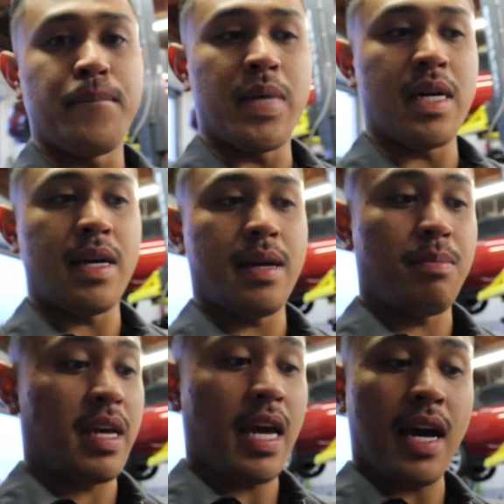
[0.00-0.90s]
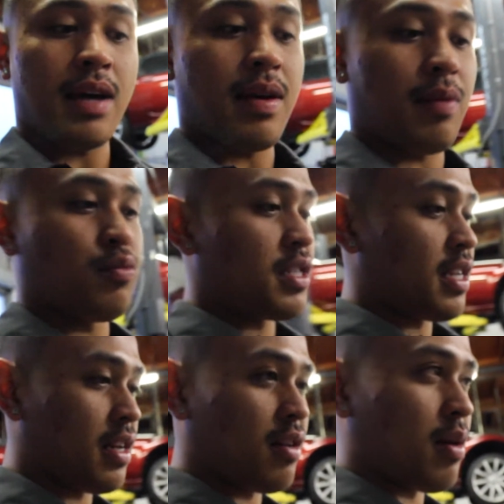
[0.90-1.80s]
But yeah, I was
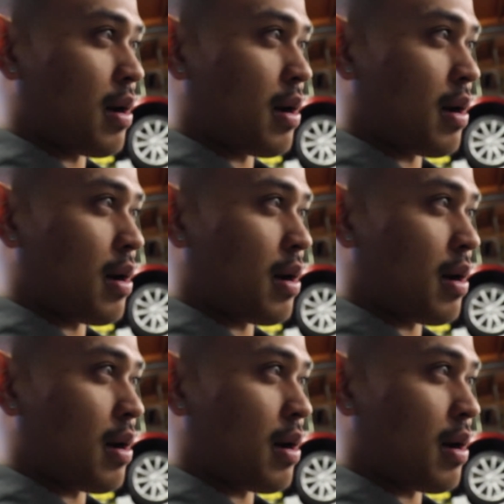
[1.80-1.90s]
in here.